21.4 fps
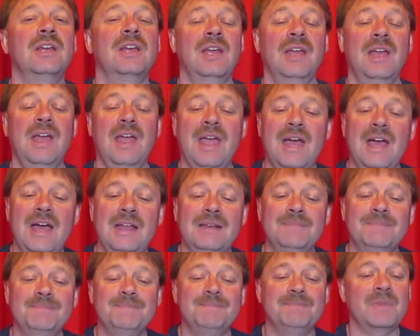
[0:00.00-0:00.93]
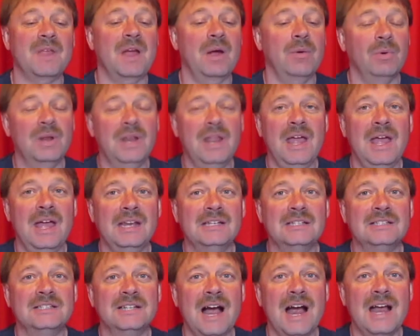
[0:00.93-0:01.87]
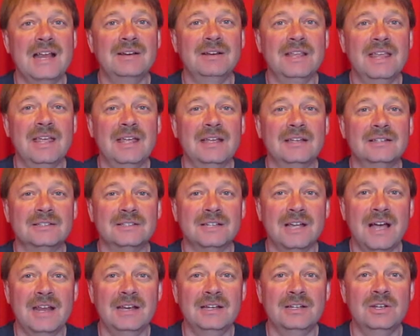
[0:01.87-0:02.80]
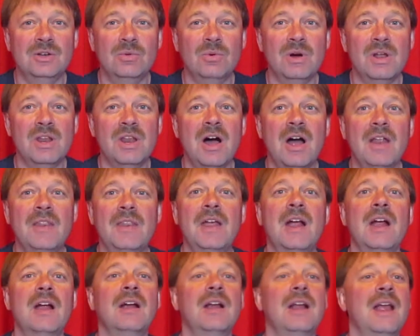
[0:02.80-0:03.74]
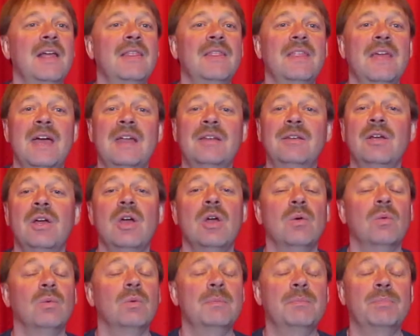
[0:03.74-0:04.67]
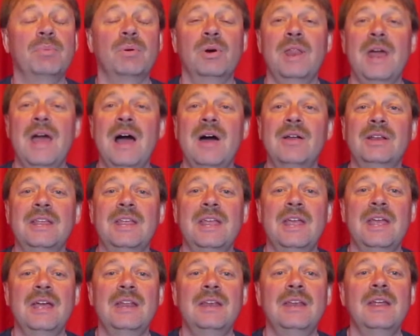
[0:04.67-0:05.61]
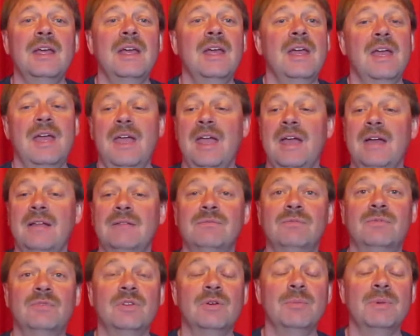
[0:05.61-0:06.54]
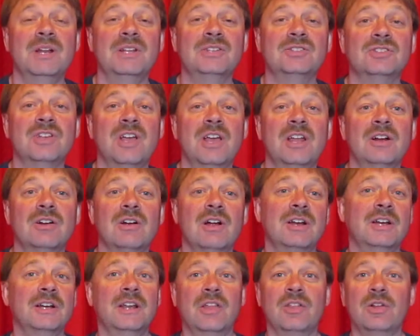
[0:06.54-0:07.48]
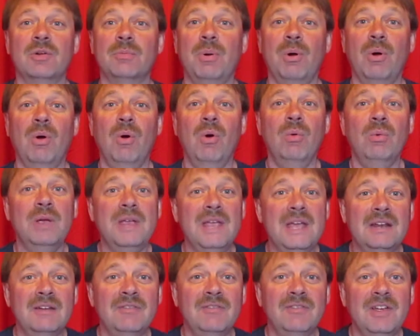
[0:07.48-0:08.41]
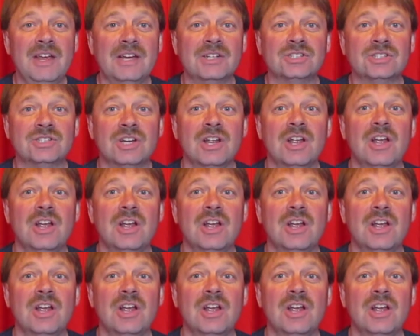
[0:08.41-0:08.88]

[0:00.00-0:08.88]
and I went ahead and tied a new one on there, and then we put out again, and a few minutes later on another pole we hit a fish.